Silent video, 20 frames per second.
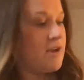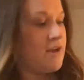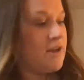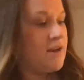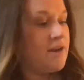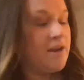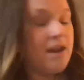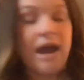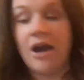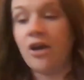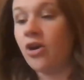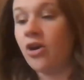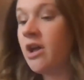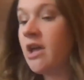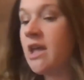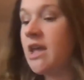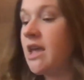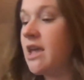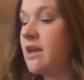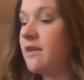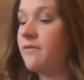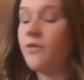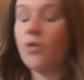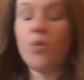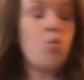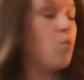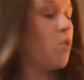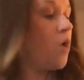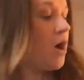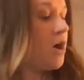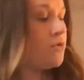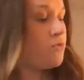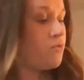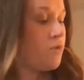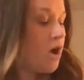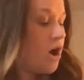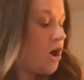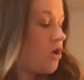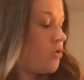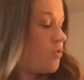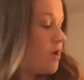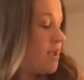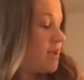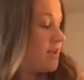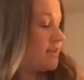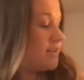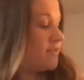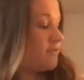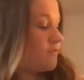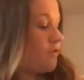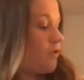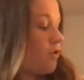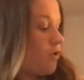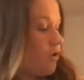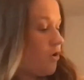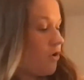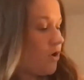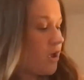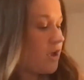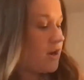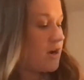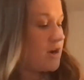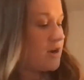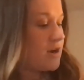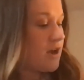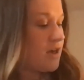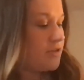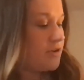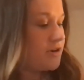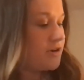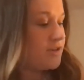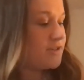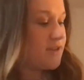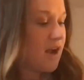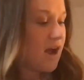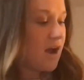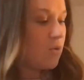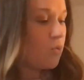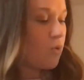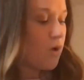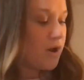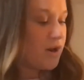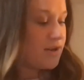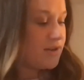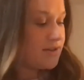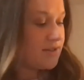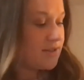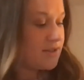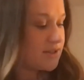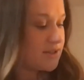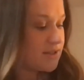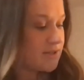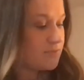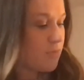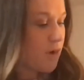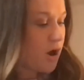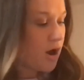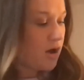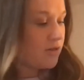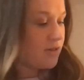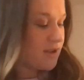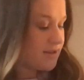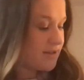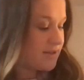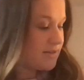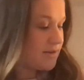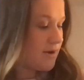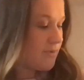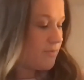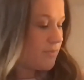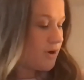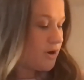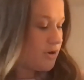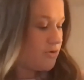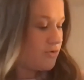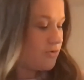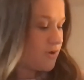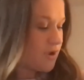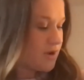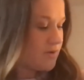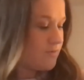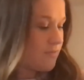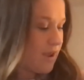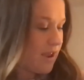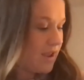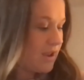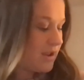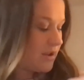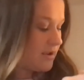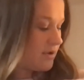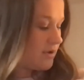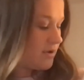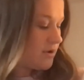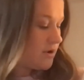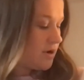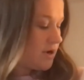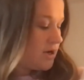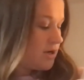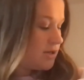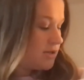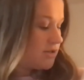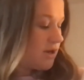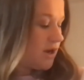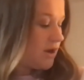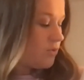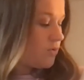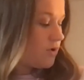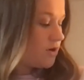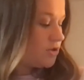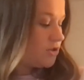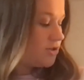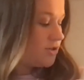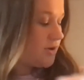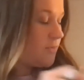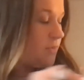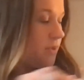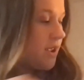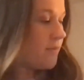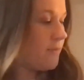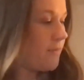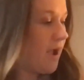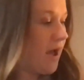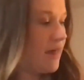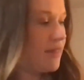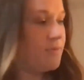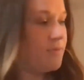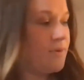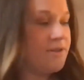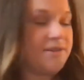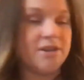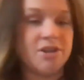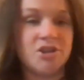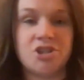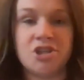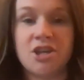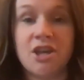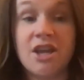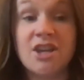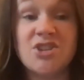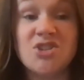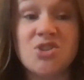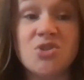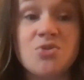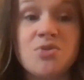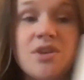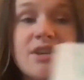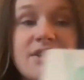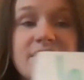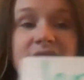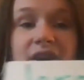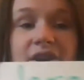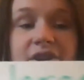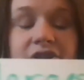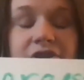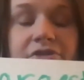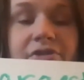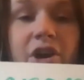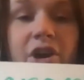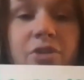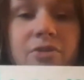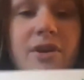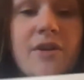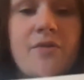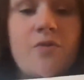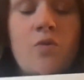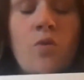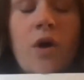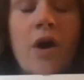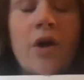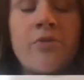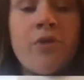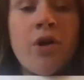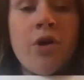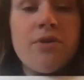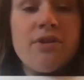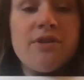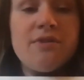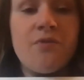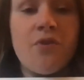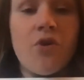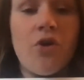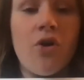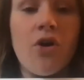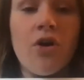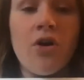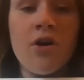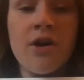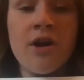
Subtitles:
Now, if one row is full and another is not, what is the smallest number you can make? So I want you to be a mathematician and do this on your own. If one row is full